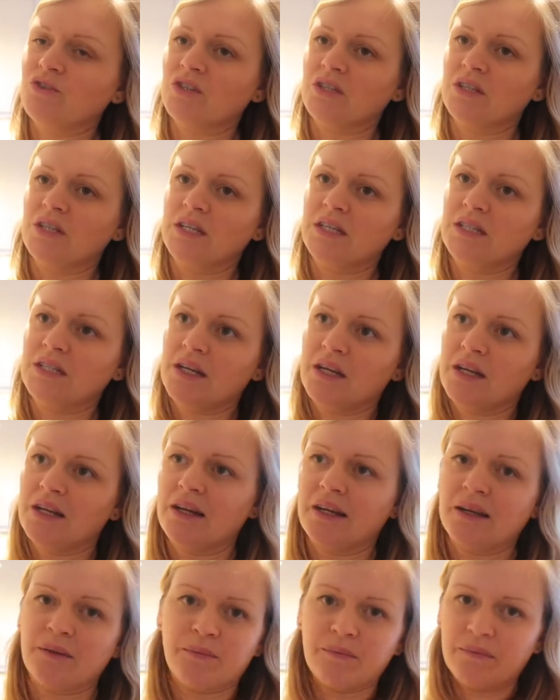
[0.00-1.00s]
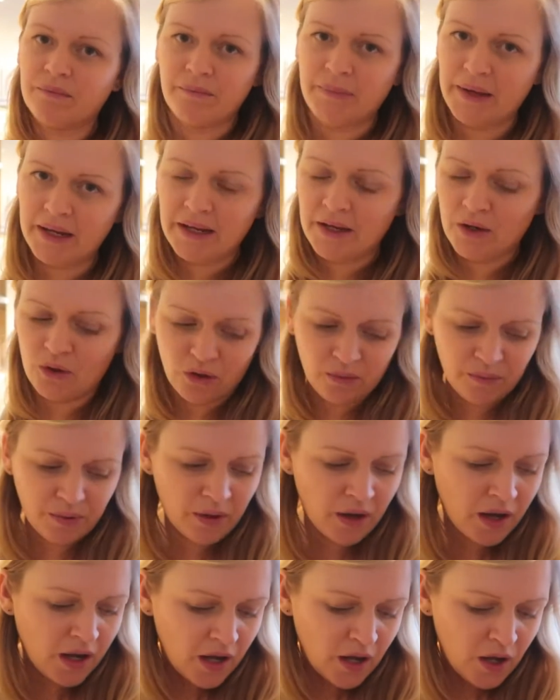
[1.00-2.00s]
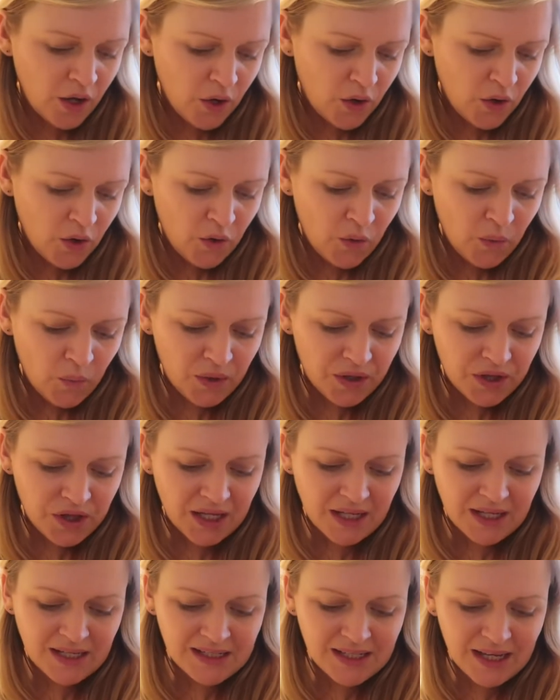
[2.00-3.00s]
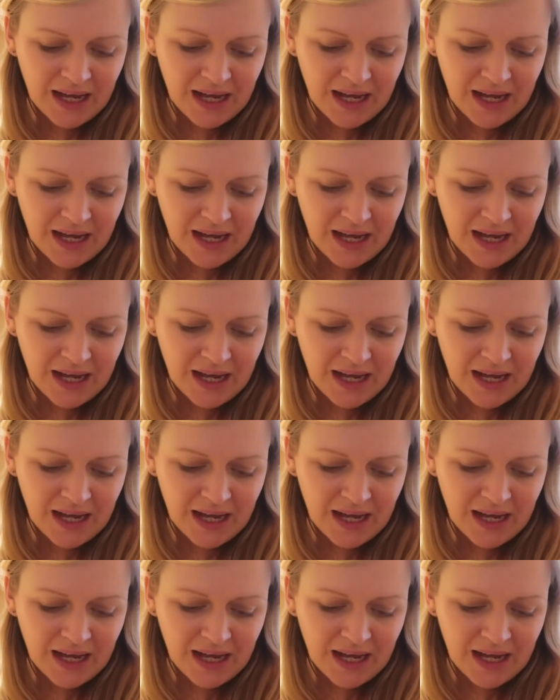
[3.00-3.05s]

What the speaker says: We just need to like make it up with things.